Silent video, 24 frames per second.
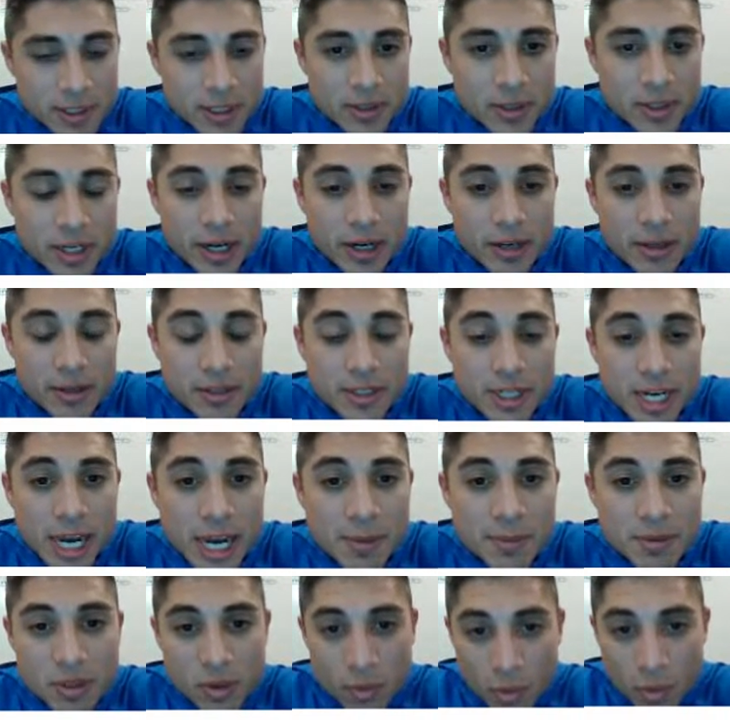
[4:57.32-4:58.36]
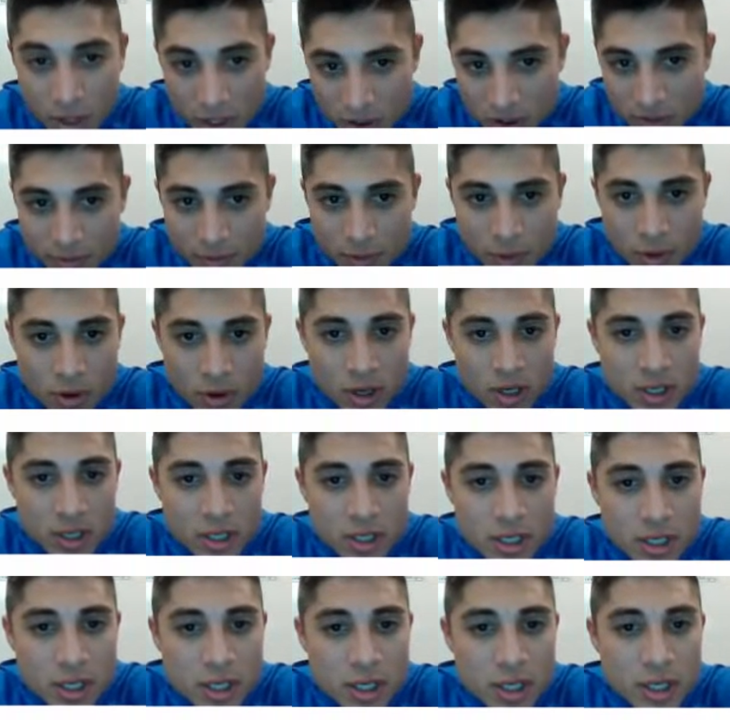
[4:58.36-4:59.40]
fetal karyotypes, so one of the 4,
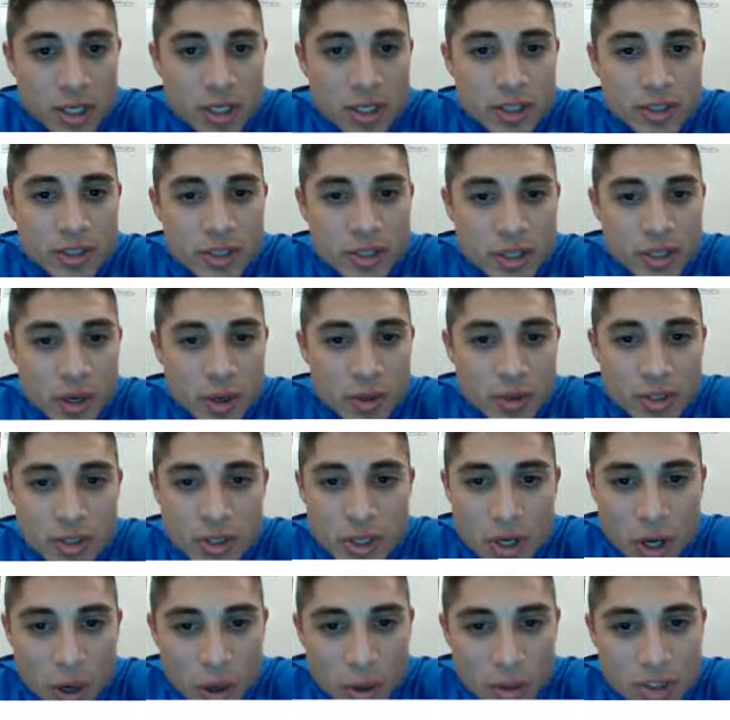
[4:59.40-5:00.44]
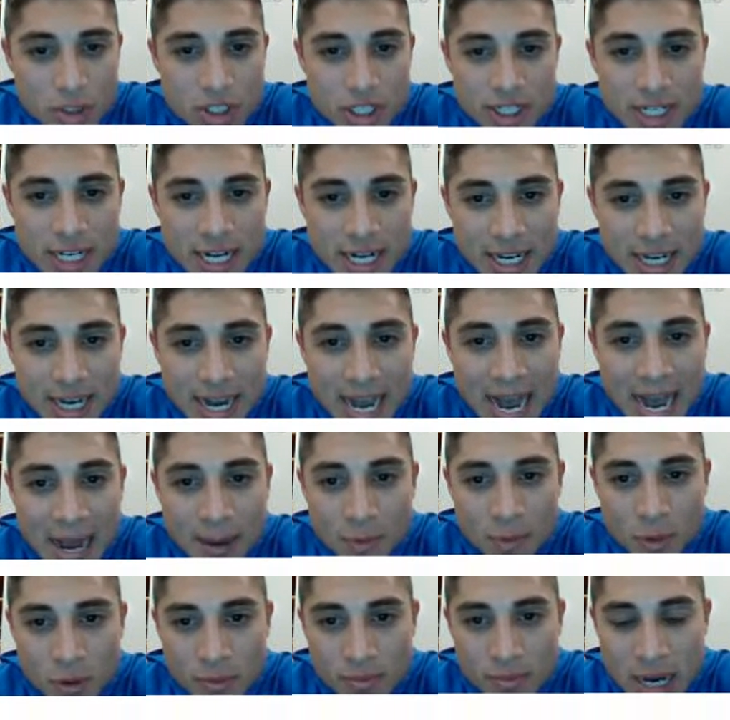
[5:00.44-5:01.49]
shows no genetic
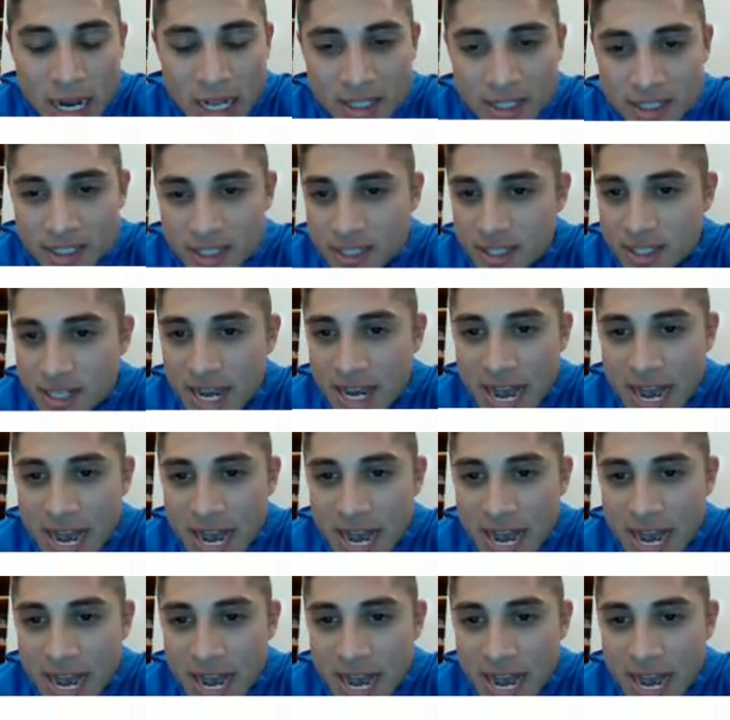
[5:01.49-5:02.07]
abnormalities.